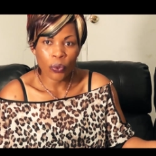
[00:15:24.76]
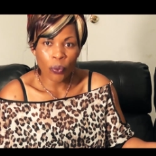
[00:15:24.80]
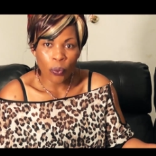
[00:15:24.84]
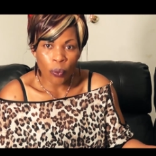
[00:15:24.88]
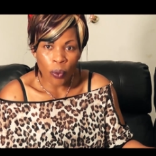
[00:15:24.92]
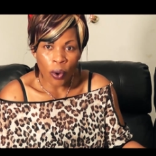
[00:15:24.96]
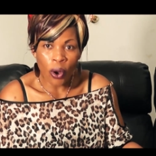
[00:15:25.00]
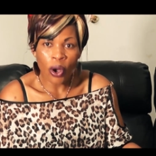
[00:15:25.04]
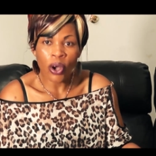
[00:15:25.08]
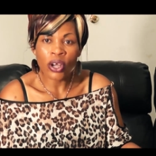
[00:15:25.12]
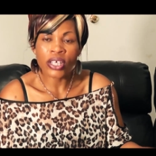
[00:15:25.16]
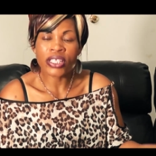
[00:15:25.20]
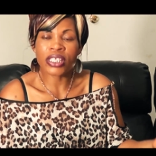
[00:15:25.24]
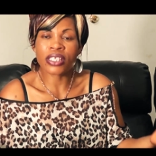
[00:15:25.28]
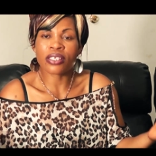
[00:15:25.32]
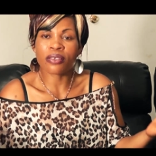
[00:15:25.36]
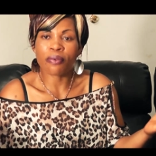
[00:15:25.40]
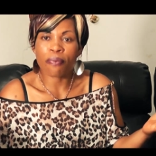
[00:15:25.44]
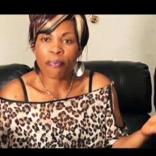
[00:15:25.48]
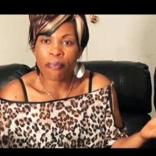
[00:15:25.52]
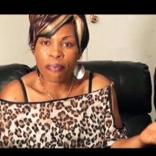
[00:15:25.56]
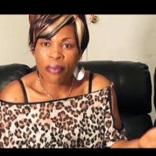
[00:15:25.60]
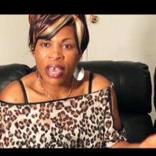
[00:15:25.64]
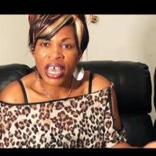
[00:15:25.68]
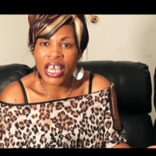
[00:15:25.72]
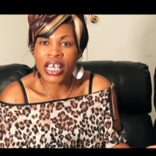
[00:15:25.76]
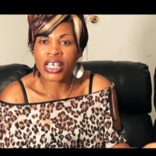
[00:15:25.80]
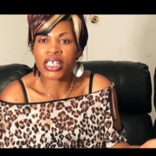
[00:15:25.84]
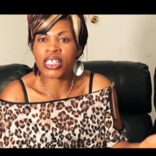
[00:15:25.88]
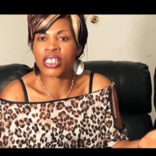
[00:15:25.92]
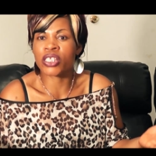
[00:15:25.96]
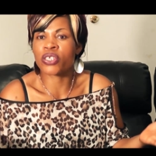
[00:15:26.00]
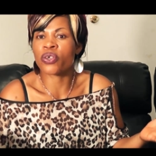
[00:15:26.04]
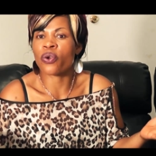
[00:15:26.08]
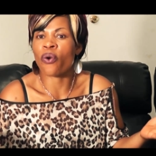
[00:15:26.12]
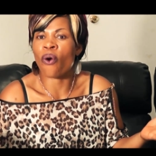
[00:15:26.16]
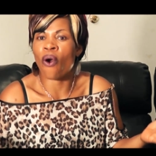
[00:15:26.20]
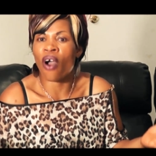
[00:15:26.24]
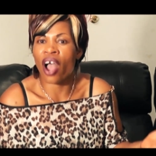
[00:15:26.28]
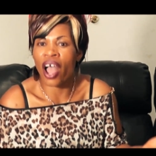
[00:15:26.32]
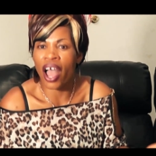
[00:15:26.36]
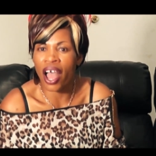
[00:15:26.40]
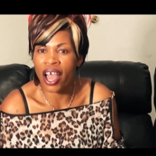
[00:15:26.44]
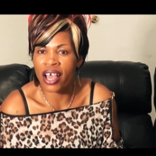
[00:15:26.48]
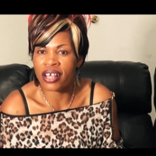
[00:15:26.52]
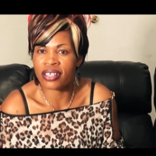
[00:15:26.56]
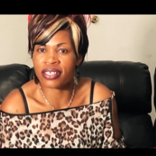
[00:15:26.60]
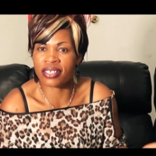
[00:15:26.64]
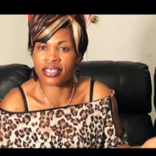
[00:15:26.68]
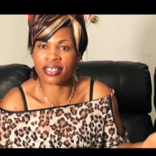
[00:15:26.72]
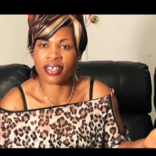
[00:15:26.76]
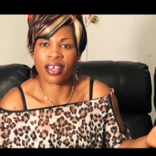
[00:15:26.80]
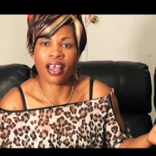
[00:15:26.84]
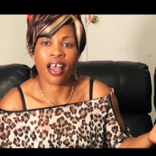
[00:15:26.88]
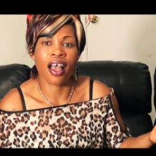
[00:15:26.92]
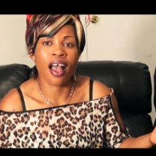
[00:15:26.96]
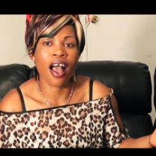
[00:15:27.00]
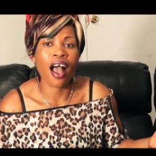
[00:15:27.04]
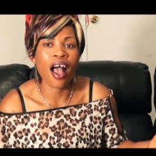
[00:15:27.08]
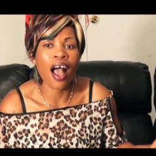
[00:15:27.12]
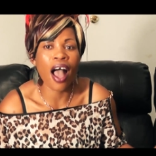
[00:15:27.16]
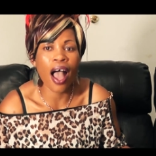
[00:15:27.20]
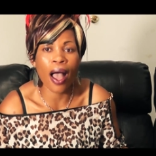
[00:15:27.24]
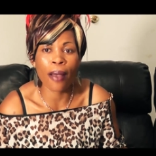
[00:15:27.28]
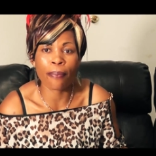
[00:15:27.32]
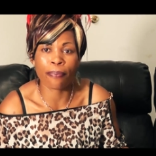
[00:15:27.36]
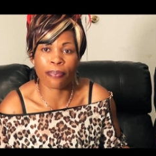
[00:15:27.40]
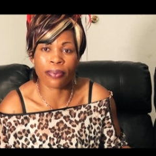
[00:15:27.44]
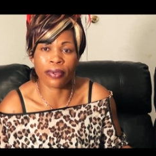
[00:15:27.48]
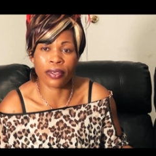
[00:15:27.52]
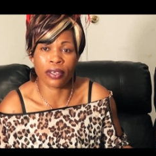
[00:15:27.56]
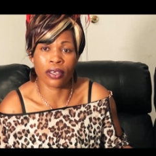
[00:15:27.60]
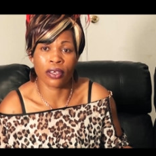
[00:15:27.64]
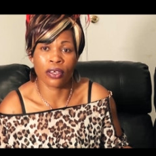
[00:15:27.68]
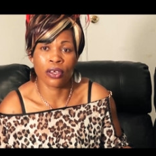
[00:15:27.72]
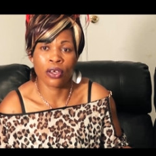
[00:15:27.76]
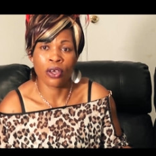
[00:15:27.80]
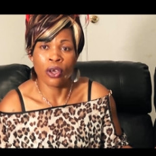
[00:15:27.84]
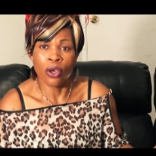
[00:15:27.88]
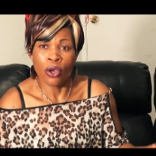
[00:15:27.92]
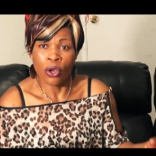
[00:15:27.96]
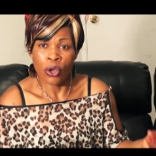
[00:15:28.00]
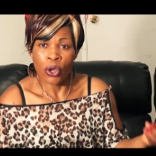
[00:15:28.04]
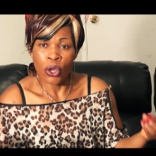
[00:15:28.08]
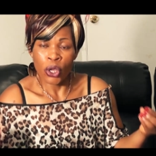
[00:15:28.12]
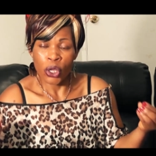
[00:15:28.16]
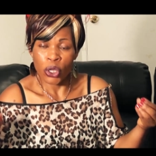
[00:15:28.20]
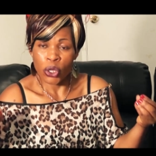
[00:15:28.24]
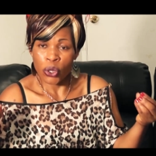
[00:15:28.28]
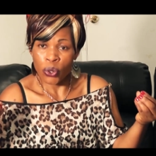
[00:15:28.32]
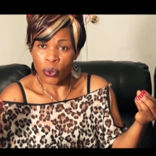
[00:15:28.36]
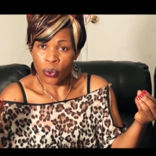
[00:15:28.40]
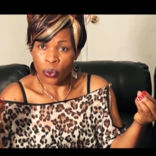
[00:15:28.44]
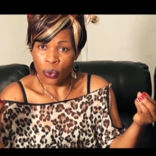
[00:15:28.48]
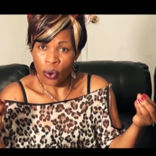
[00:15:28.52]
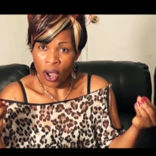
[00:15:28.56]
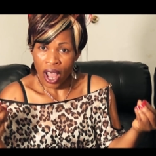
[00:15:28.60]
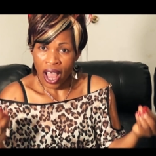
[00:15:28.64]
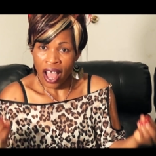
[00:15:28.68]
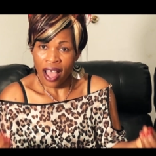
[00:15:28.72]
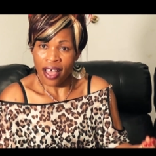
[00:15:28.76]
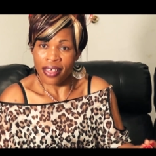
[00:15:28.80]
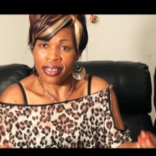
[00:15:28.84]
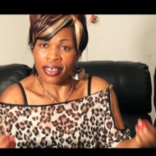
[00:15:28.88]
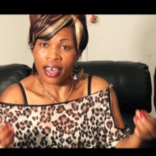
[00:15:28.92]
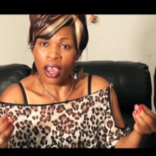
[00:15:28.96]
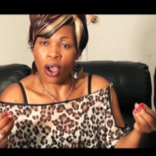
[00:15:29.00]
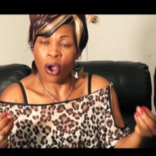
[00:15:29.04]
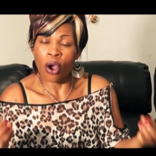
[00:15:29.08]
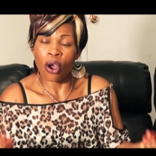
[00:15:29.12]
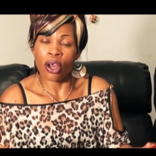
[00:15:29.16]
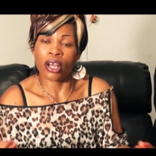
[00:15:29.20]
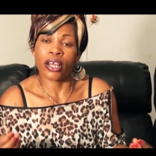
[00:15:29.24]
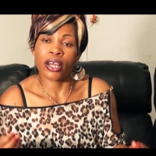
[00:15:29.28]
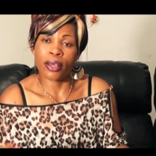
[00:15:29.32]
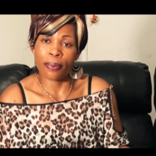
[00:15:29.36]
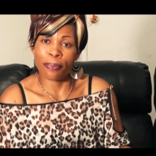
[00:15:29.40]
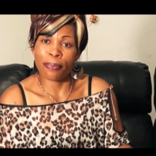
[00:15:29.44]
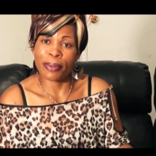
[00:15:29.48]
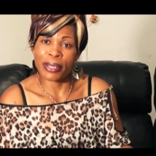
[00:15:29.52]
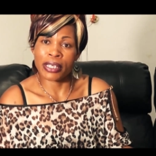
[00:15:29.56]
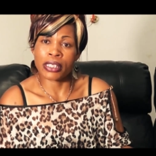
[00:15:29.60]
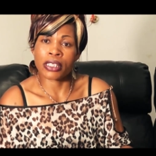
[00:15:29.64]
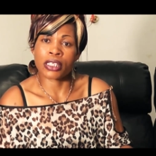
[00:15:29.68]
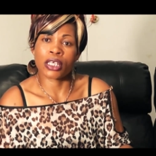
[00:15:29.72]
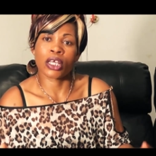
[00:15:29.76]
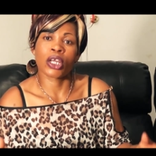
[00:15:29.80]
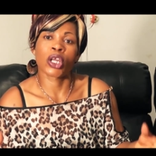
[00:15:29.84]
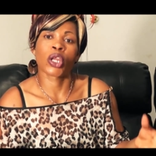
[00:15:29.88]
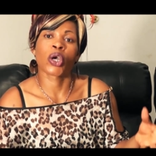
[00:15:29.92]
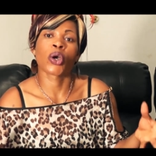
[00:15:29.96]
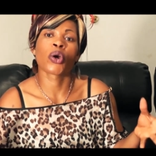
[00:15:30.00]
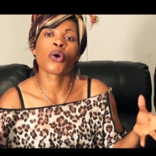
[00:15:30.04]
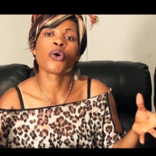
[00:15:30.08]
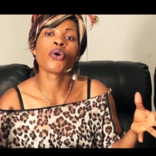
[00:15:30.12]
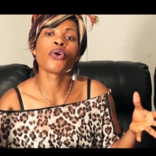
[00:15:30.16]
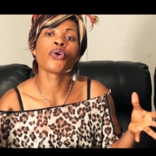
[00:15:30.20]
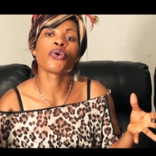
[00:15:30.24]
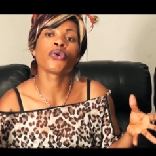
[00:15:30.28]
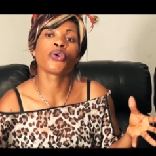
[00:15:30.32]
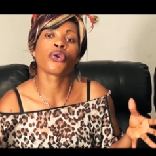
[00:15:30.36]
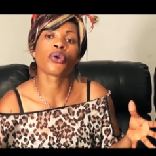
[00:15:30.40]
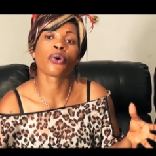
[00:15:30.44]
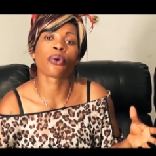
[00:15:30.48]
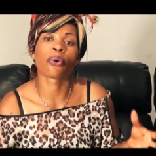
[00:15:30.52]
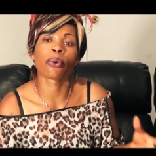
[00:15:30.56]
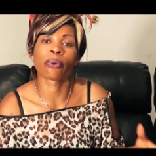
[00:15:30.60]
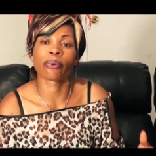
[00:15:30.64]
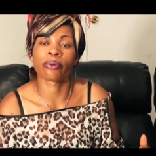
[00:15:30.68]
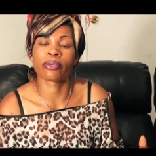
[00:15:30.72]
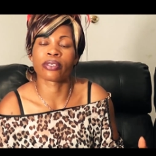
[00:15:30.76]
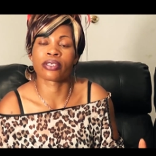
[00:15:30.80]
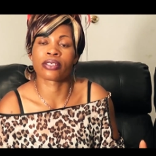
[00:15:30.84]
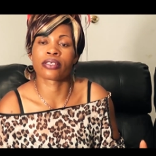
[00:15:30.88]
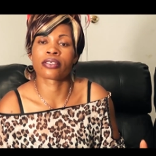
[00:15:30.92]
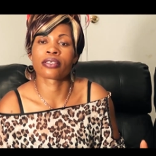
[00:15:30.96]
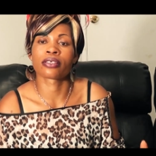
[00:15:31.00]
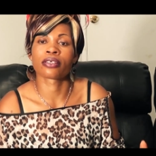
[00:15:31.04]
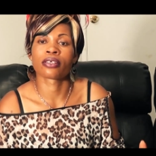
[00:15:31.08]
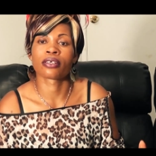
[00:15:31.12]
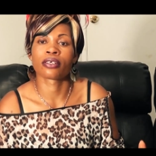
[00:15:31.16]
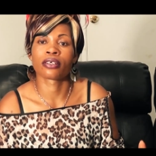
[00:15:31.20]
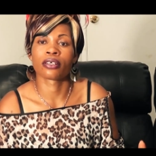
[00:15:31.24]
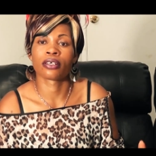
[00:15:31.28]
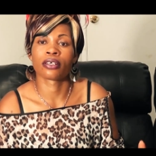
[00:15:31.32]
what makes your heart happy. You are the only person who knows